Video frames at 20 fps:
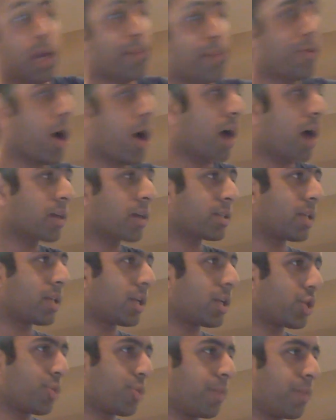up box
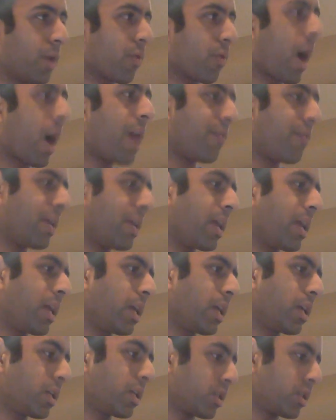that should be
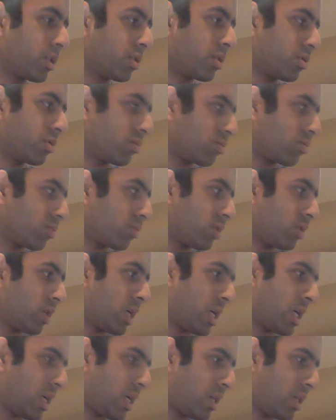arriving
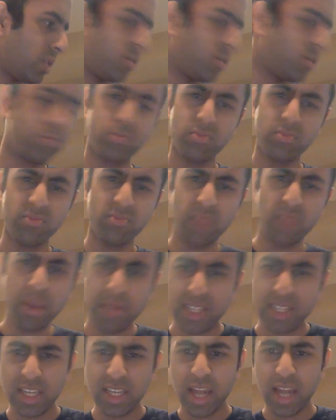
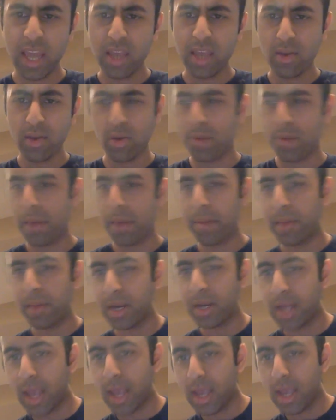maybe today or by
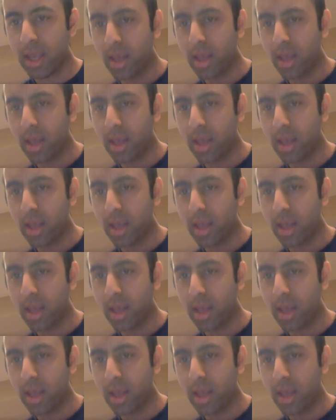Monday.